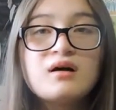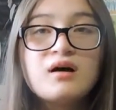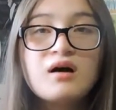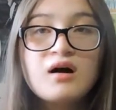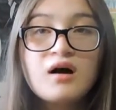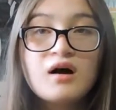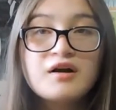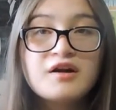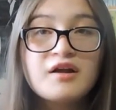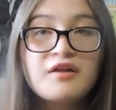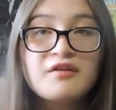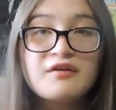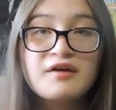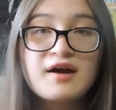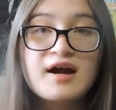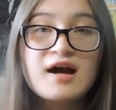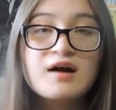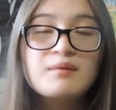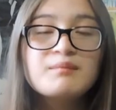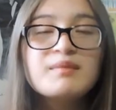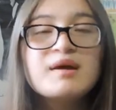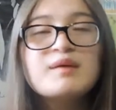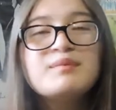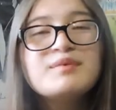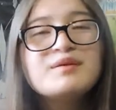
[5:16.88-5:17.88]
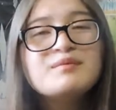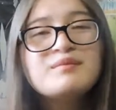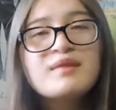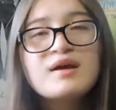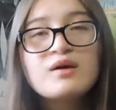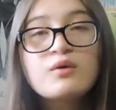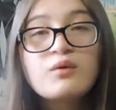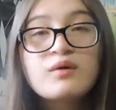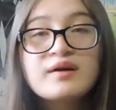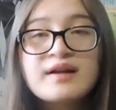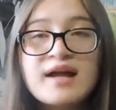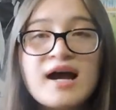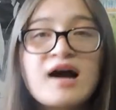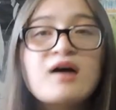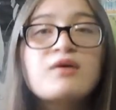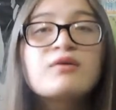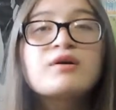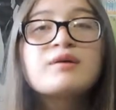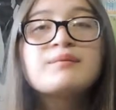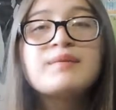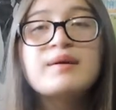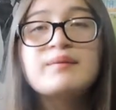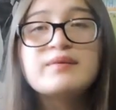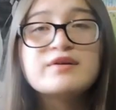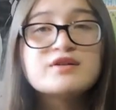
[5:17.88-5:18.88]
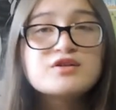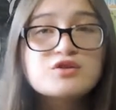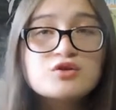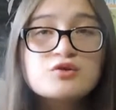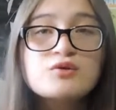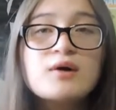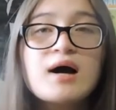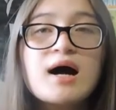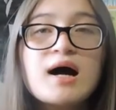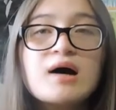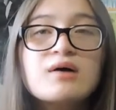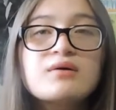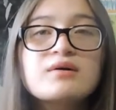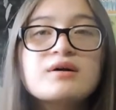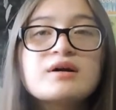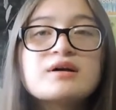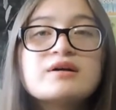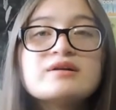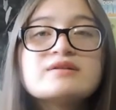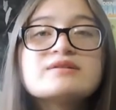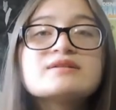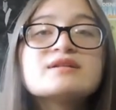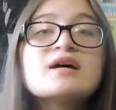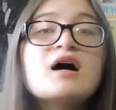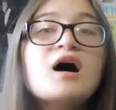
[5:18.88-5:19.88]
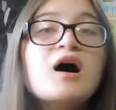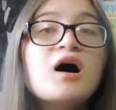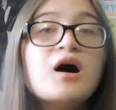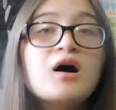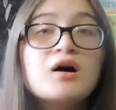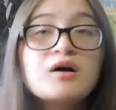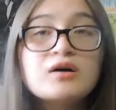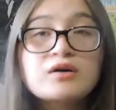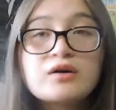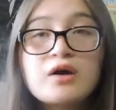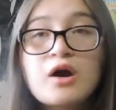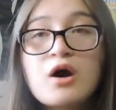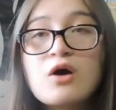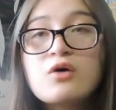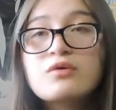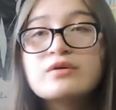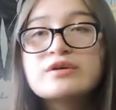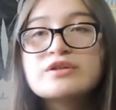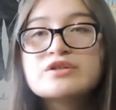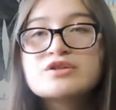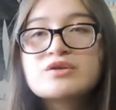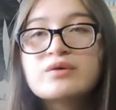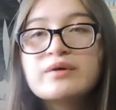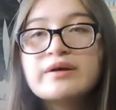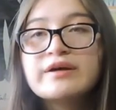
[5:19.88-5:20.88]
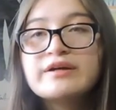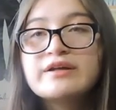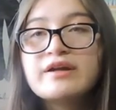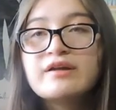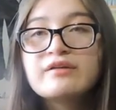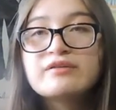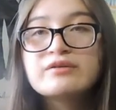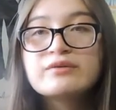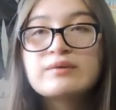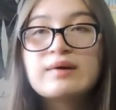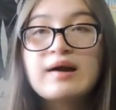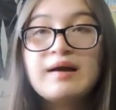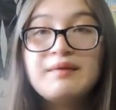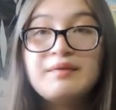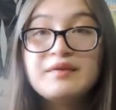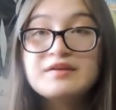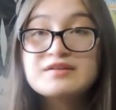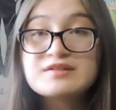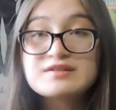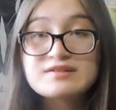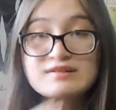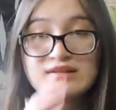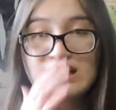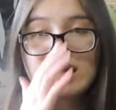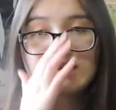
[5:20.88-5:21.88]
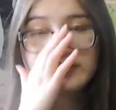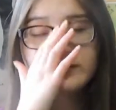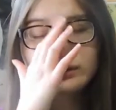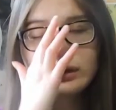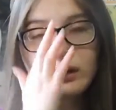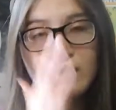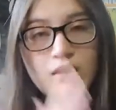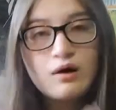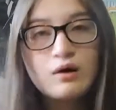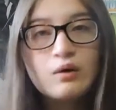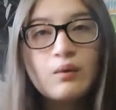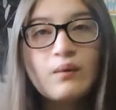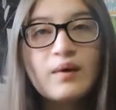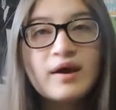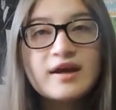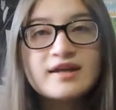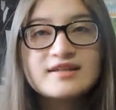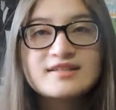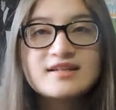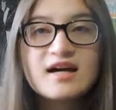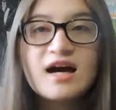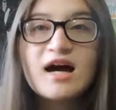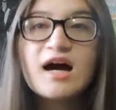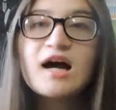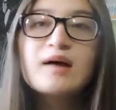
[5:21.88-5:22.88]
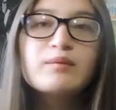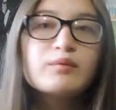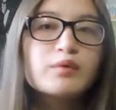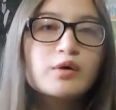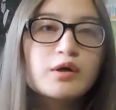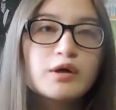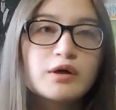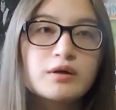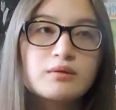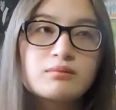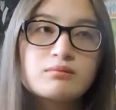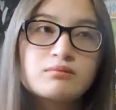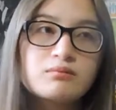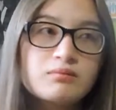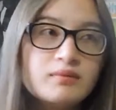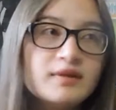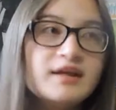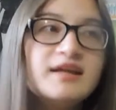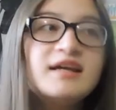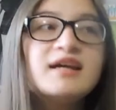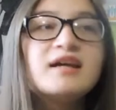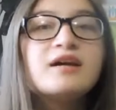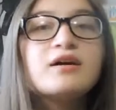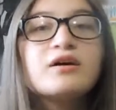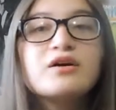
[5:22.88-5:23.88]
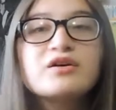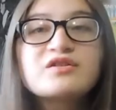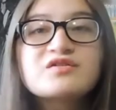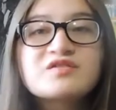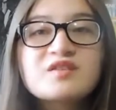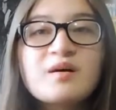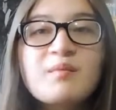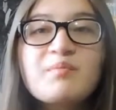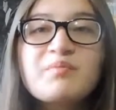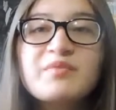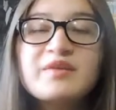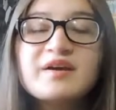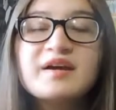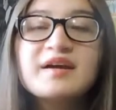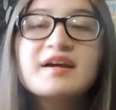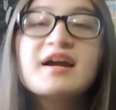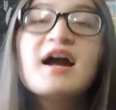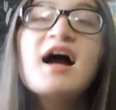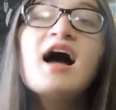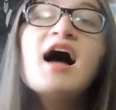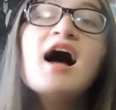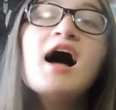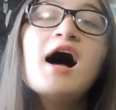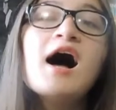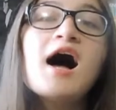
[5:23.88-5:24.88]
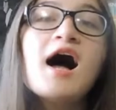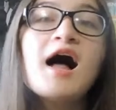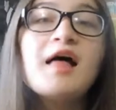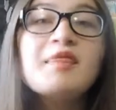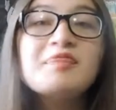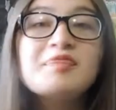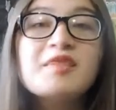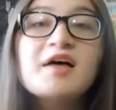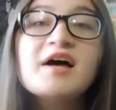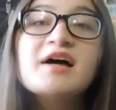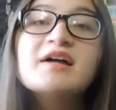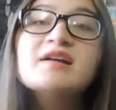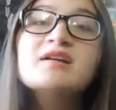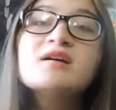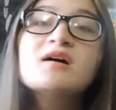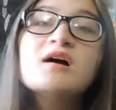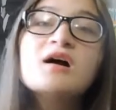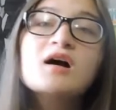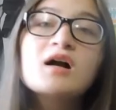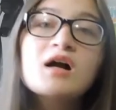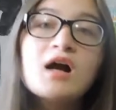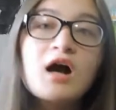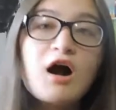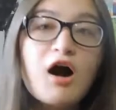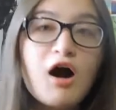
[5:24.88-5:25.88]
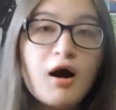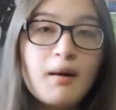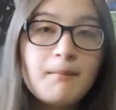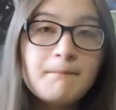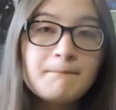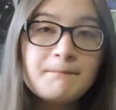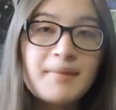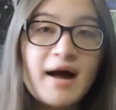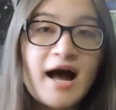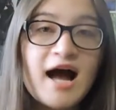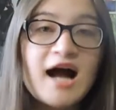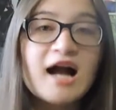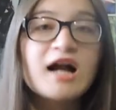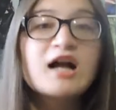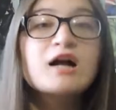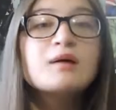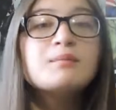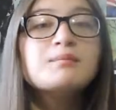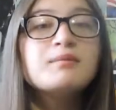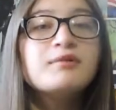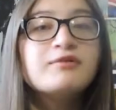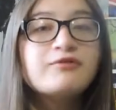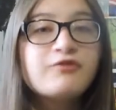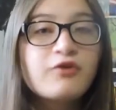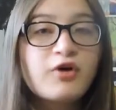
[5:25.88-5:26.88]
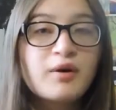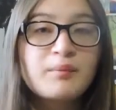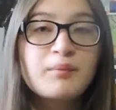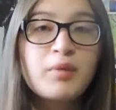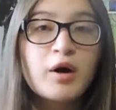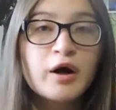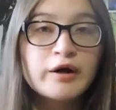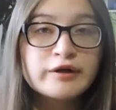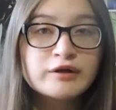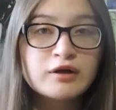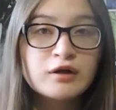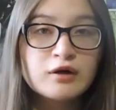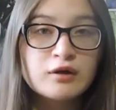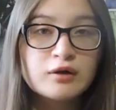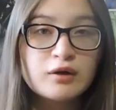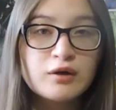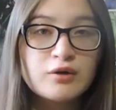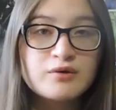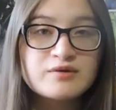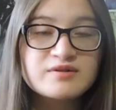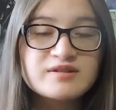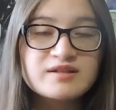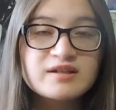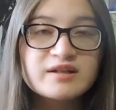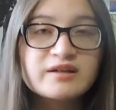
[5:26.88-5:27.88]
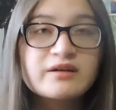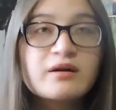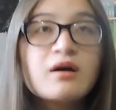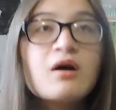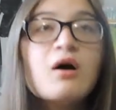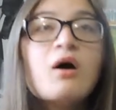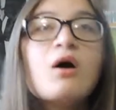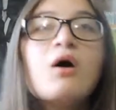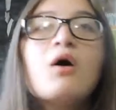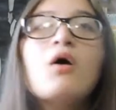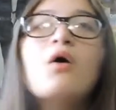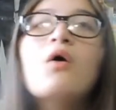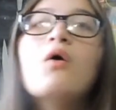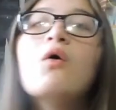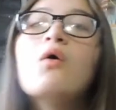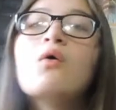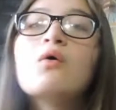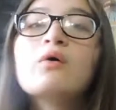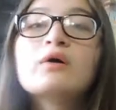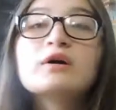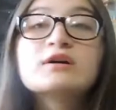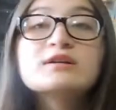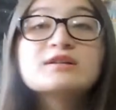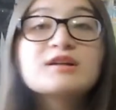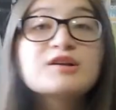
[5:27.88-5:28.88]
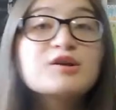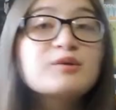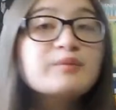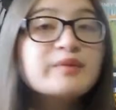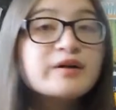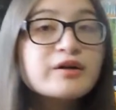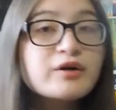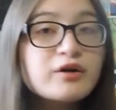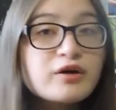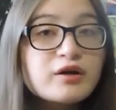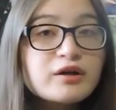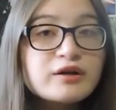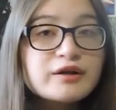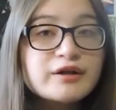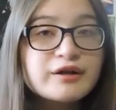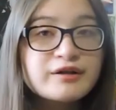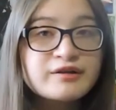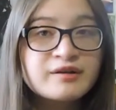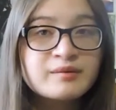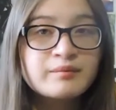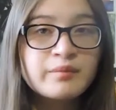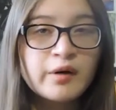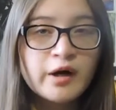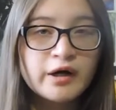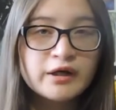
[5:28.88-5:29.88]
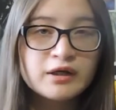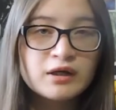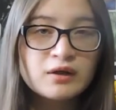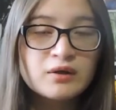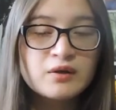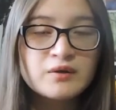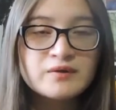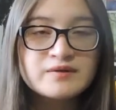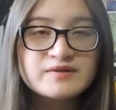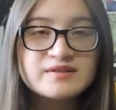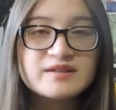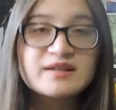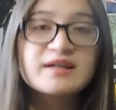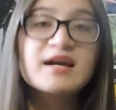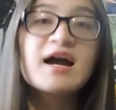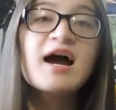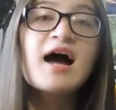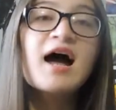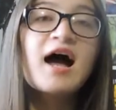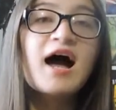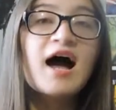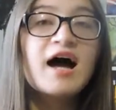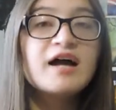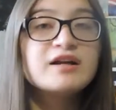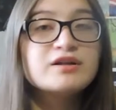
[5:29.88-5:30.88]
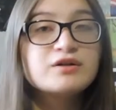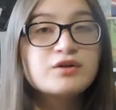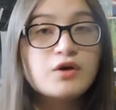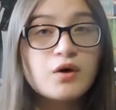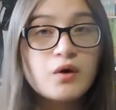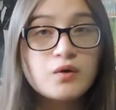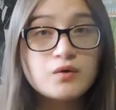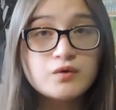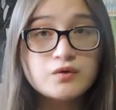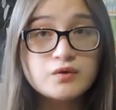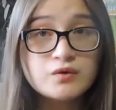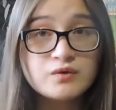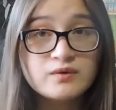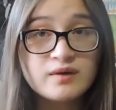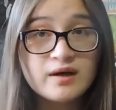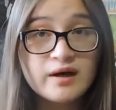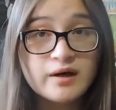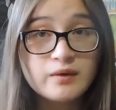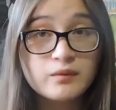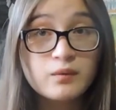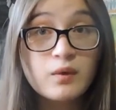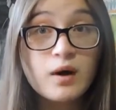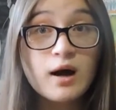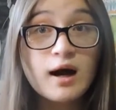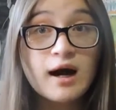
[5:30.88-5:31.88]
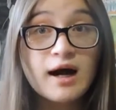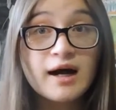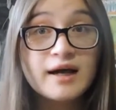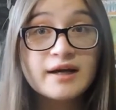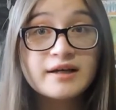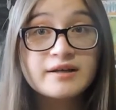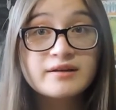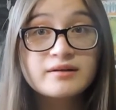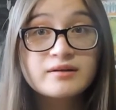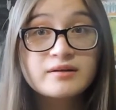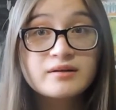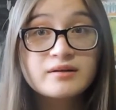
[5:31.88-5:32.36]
another hour, maybe 1 hour, maybe 2 hours, go enjoy another ride that doesn't have a long wait time, or eat or something, and then come back before park closing or a little bit earlier than park closing and go do that ride.